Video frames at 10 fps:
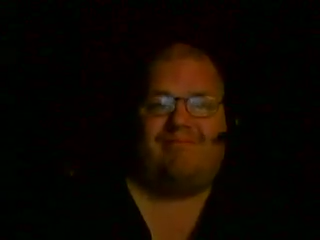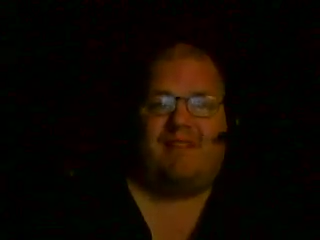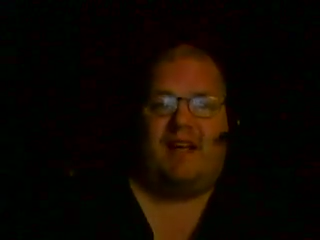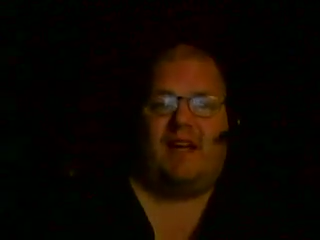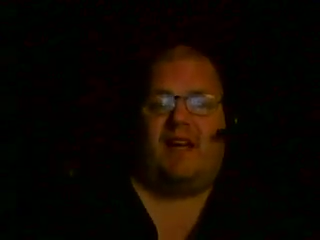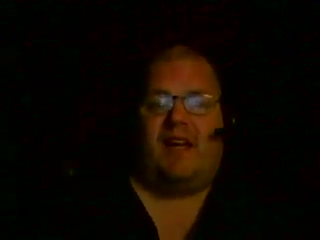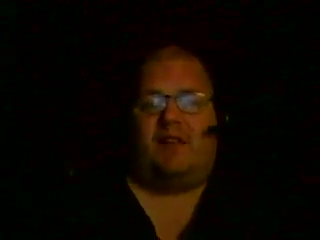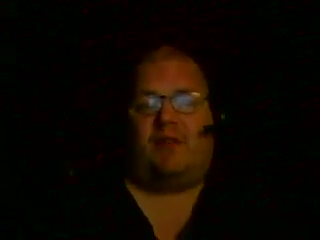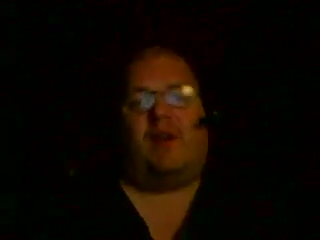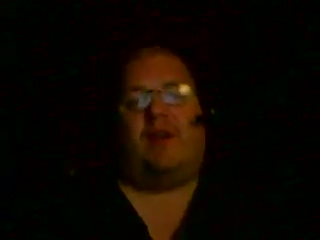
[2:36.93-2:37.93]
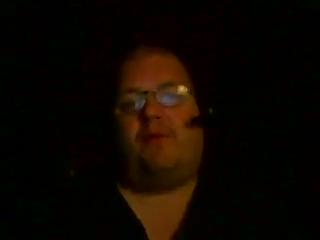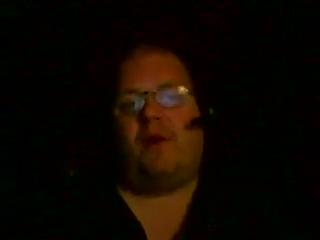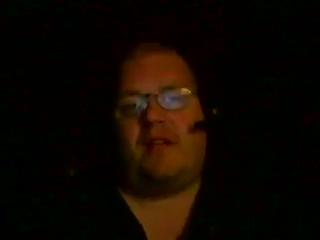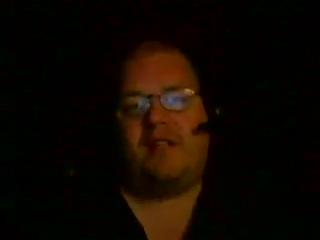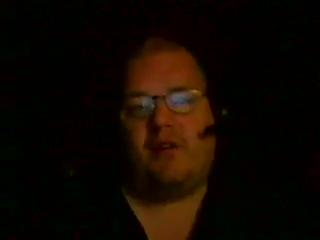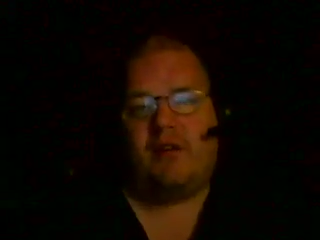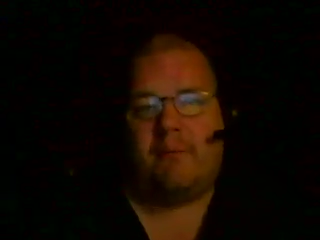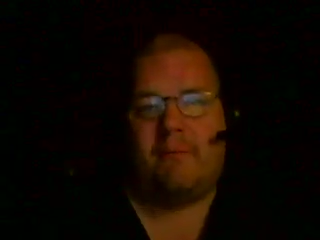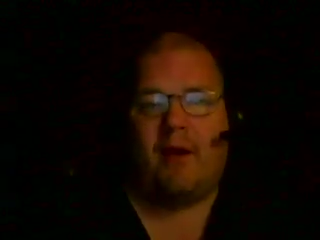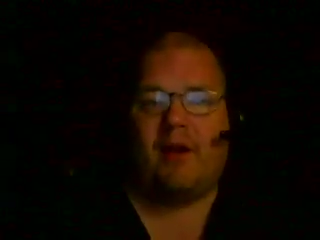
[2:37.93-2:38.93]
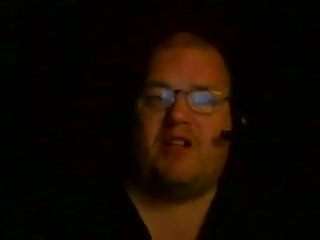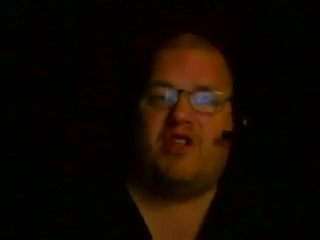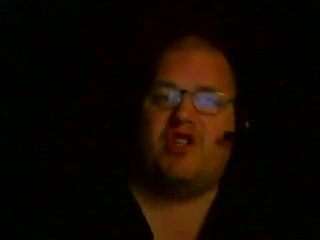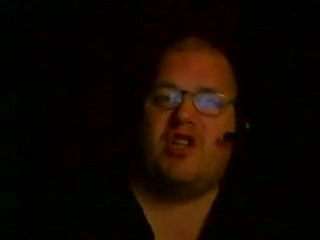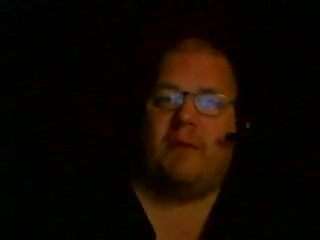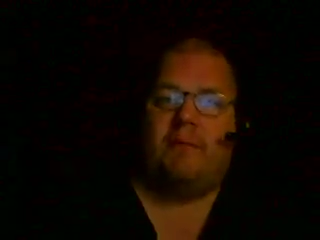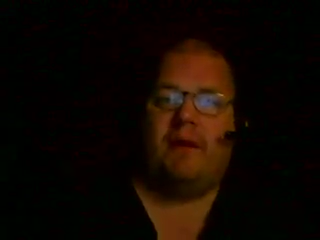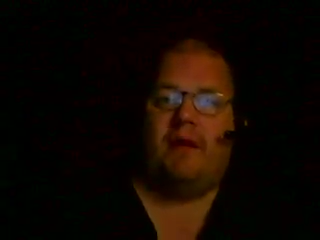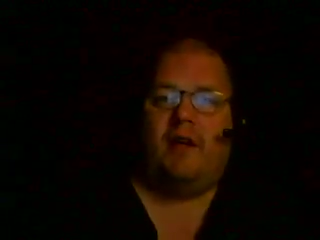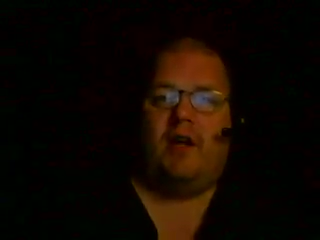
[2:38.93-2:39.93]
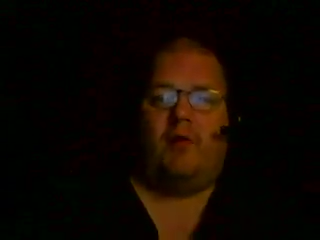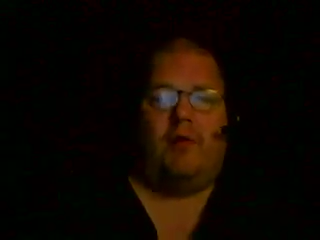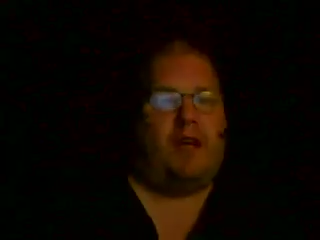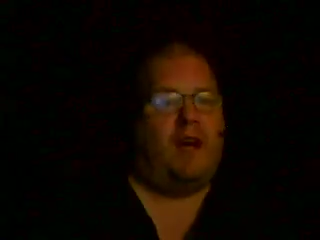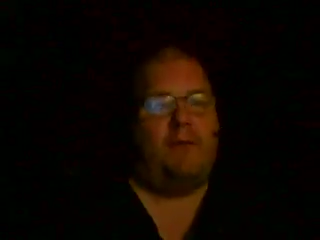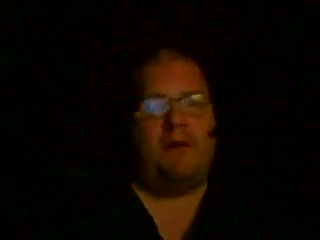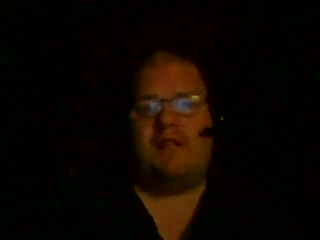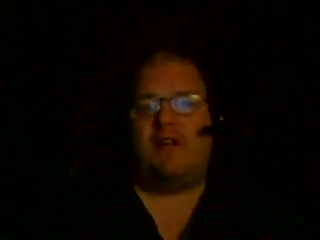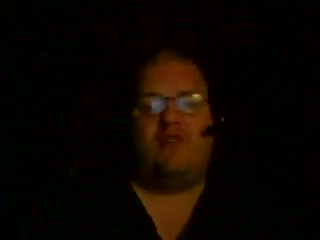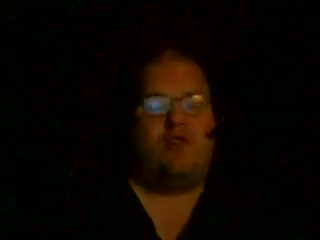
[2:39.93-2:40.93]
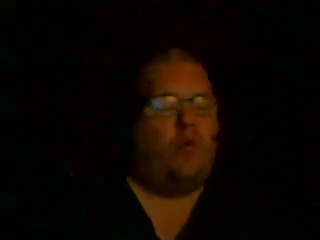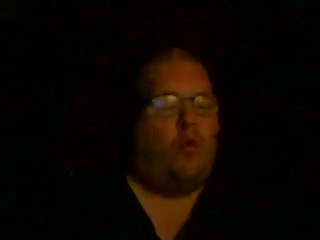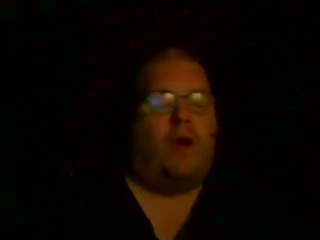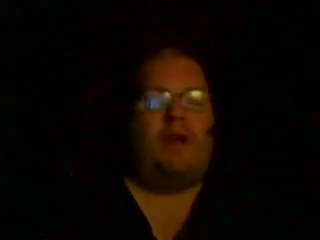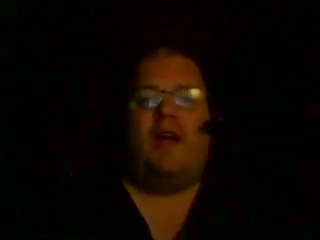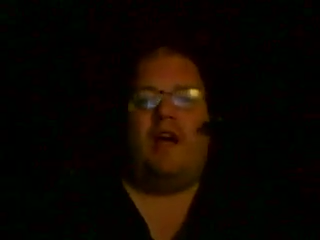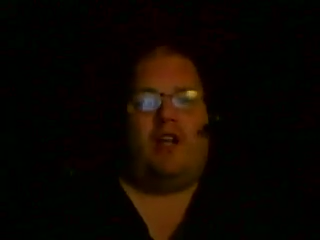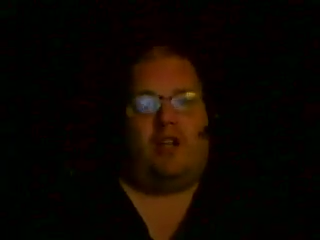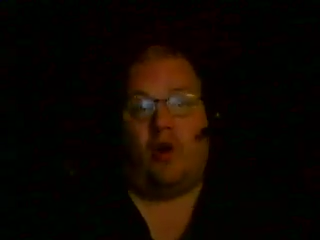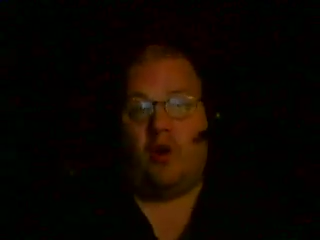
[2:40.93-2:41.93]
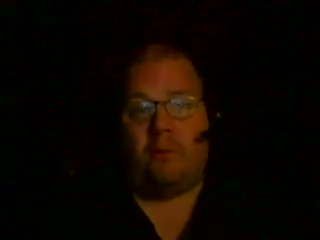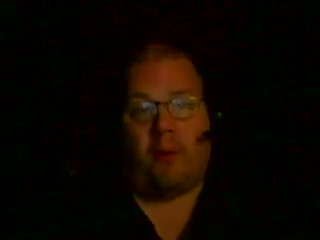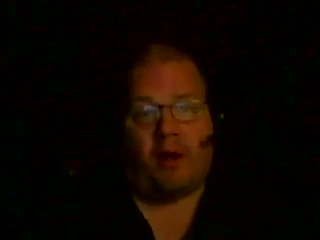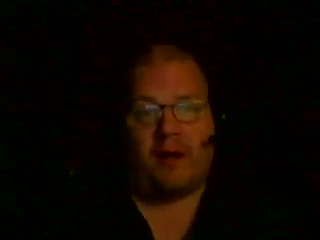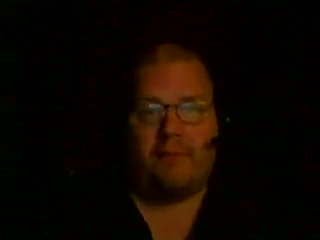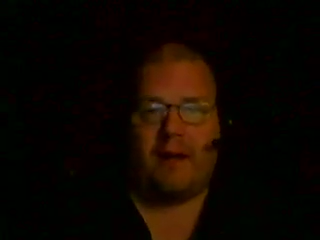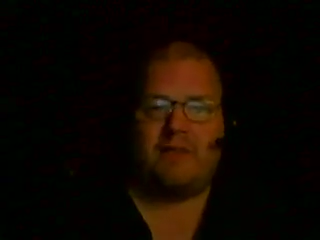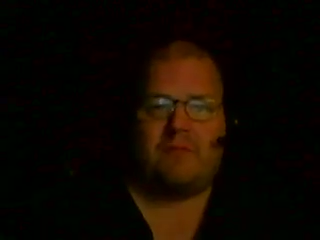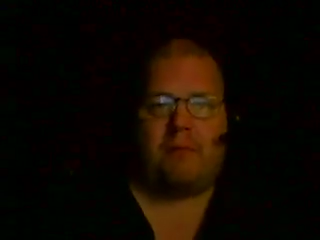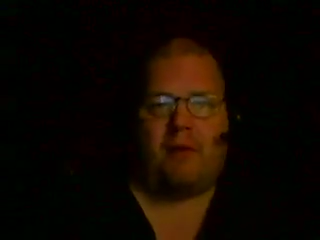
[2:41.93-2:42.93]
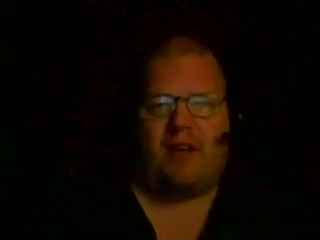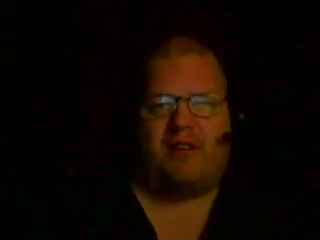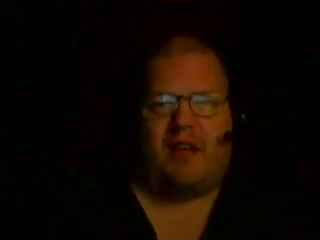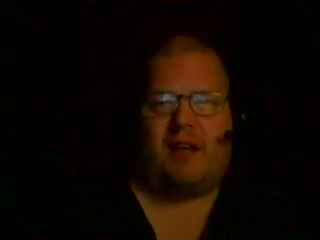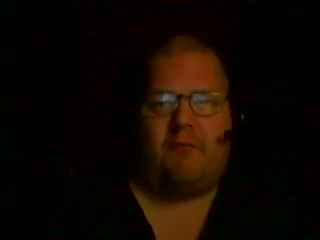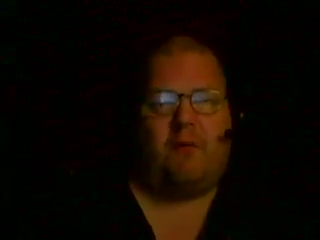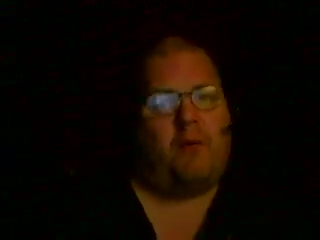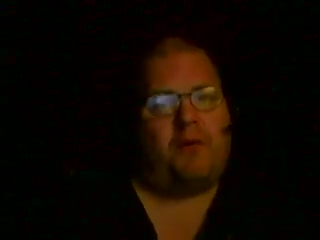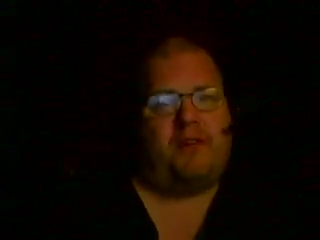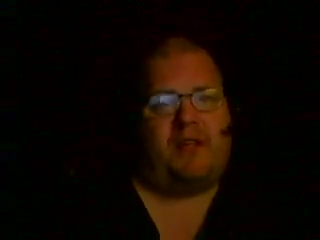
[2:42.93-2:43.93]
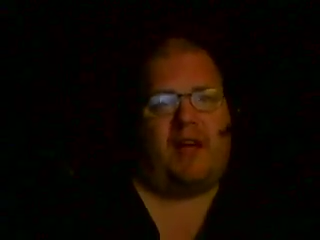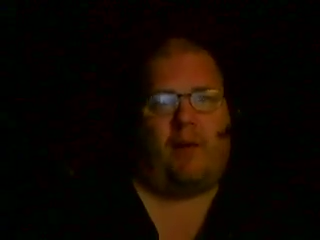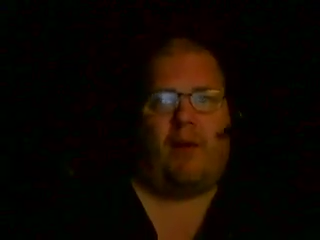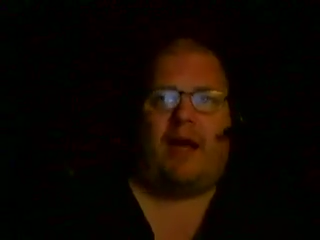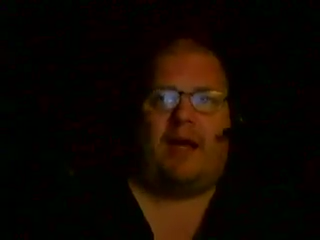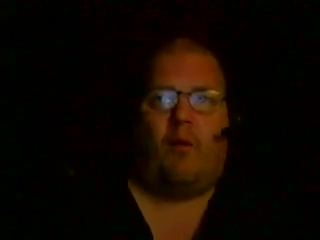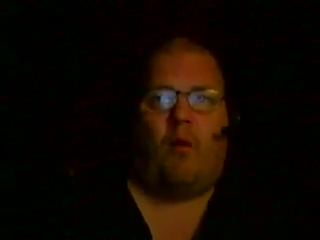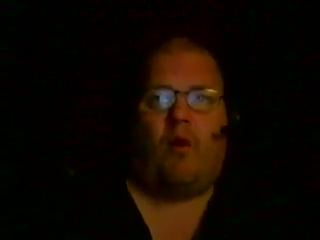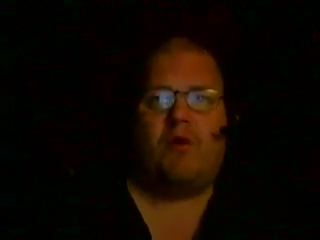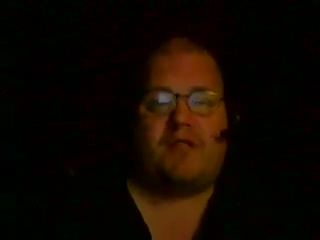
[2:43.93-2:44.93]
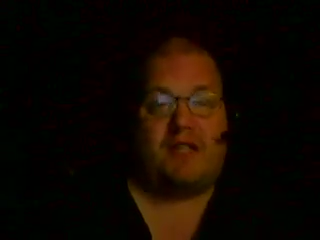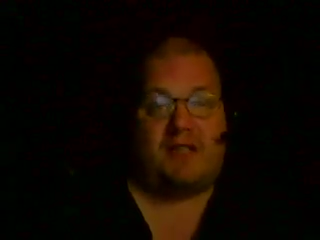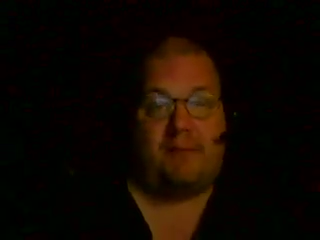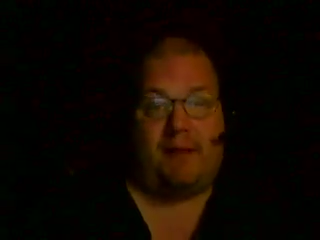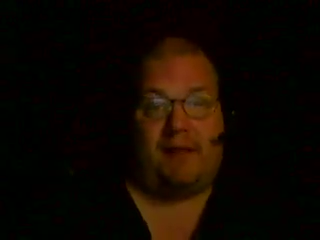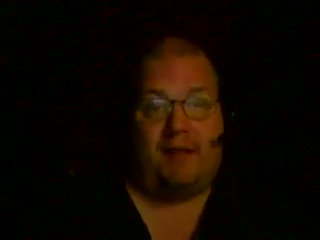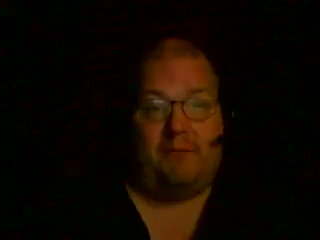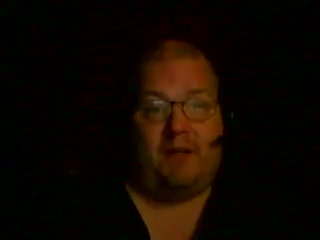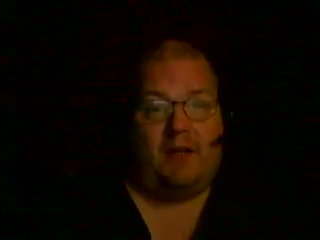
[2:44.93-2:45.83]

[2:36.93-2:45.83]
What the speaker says: That's what I keep trying to tell the American sheep. When the government tells you one low bargain basement price, like what was it, the Iraqi war, 60 billion,